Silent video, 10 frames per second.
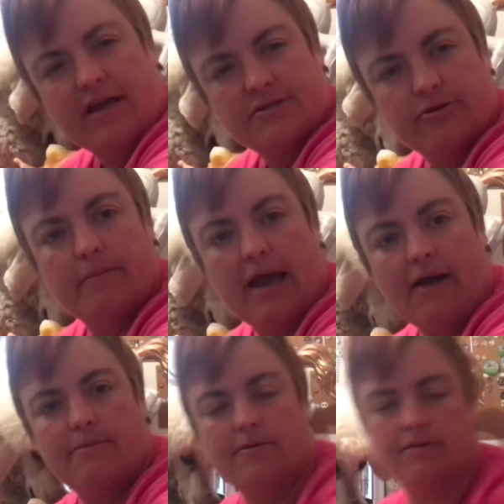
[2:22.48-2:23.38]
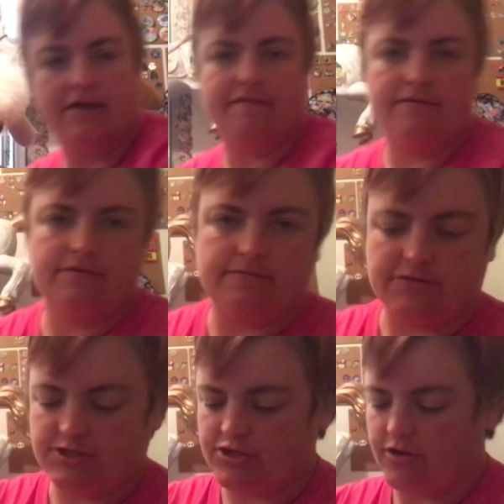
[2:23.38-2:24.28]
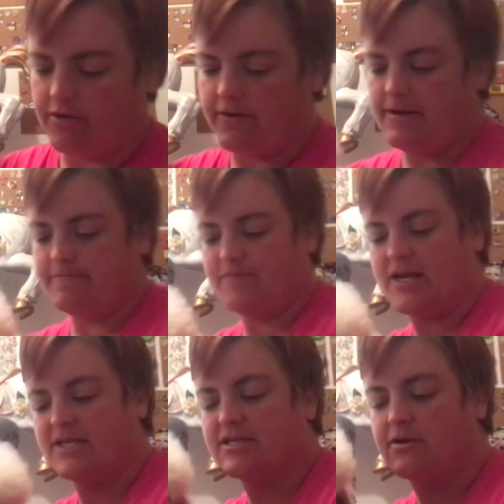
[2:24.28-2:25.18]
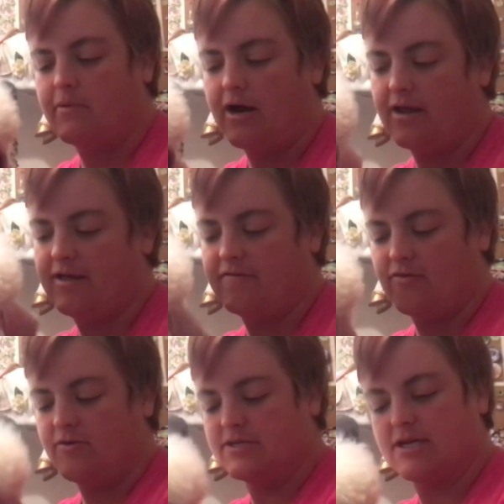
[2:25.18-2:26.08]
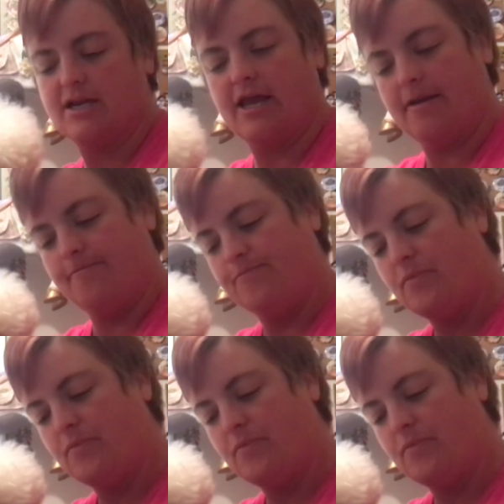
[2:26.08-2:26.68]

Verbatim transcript: that to him now, but we'll give we'll show you it, and he's gonna want it, even though he's not gonna get it.